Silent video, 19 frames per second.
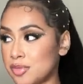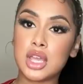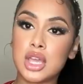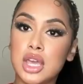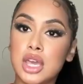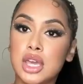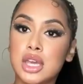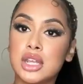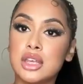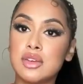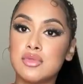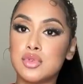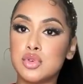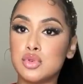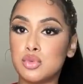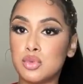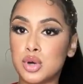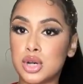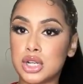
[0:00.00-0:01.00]
And if
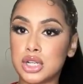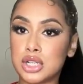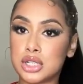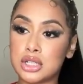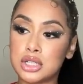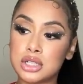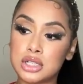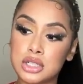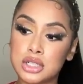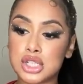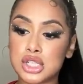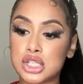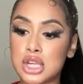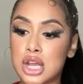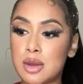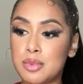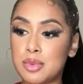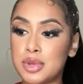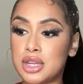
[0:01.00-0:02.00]
you want to
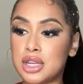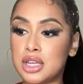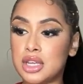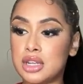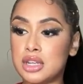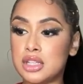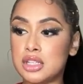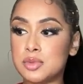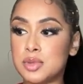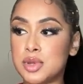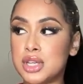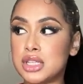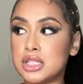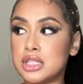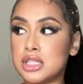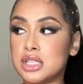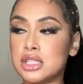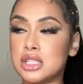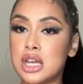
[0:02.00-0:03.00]
shop any of these
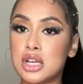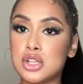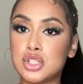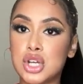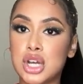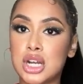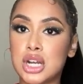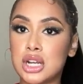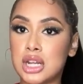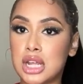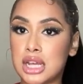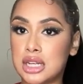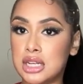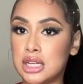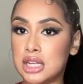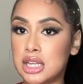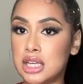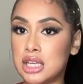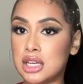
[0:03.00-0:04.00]
pieces, I'll try to like
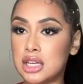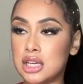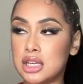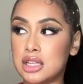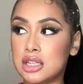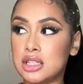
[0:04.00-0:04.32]
link